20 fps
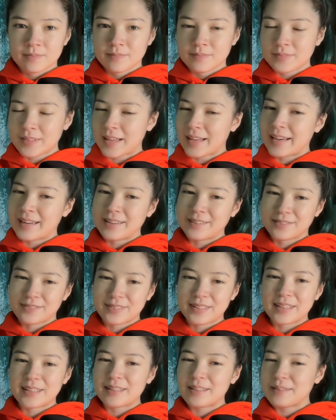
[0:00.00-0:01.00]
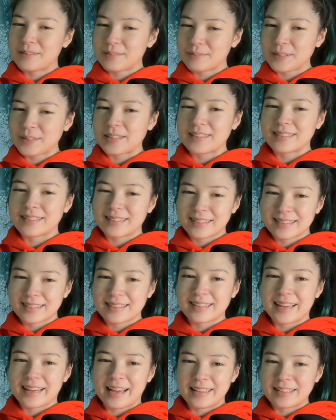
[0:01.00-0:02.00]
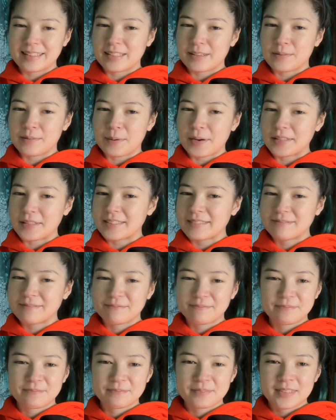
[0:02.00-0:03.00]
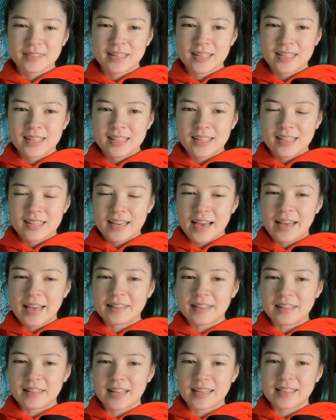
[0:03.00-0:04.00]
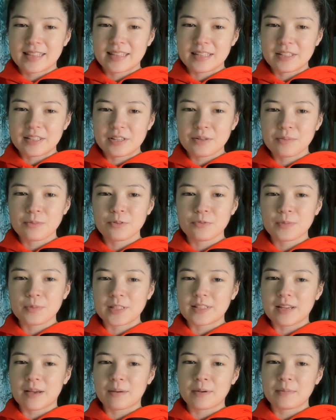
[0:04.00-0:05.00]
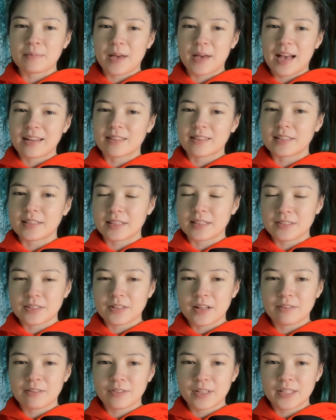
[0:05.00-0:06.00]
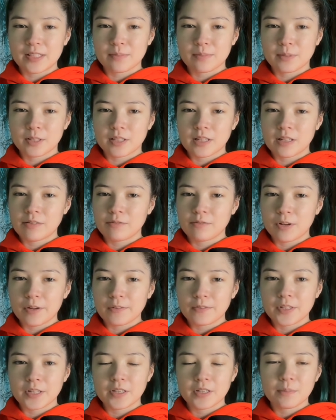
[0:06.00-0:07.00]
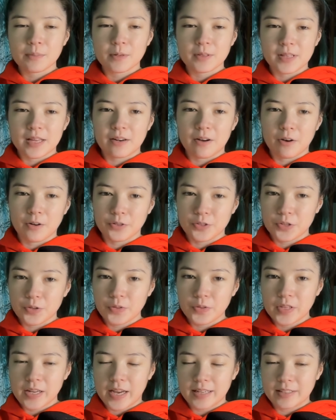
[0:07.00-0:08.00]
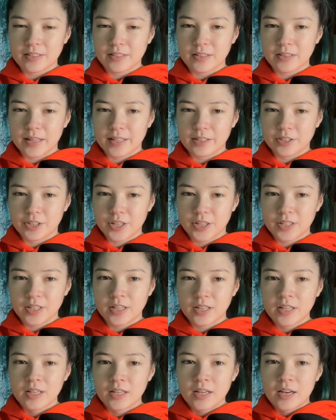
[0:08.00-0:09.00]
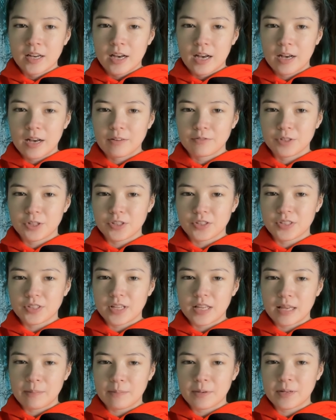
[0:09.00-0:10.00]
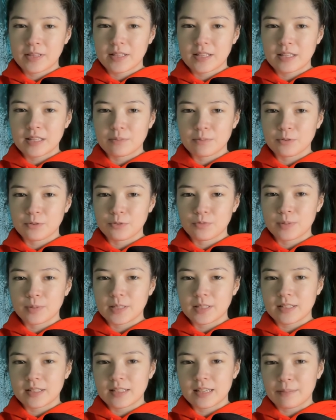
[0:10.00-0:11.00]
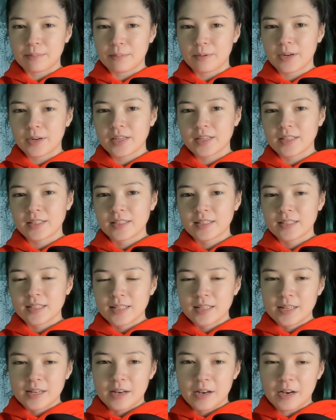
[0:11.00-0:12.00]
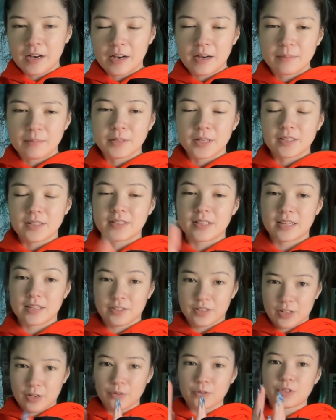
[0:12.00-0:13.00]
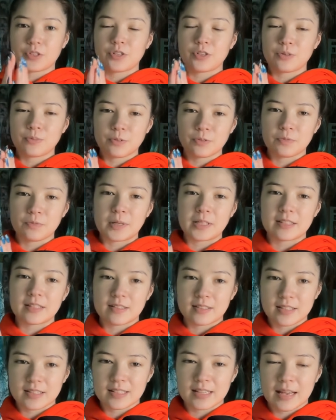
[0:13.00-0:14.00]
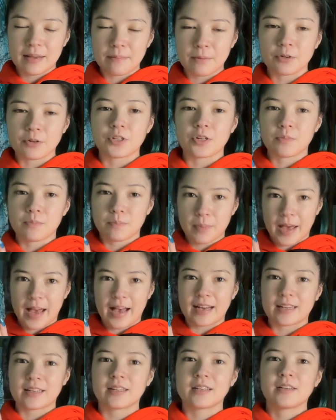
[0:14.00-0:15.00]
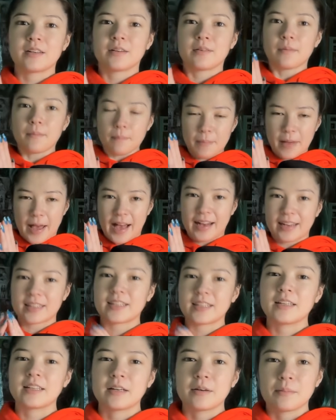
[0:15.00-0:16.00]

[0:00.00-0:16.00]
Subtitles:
The hair flip adds so much. And then like these two movements coming back, like there's a lot of flexibility involved here, but then also the isolation of just keeping these movements separate. Because there's those two movements. It's the same motion, back, back.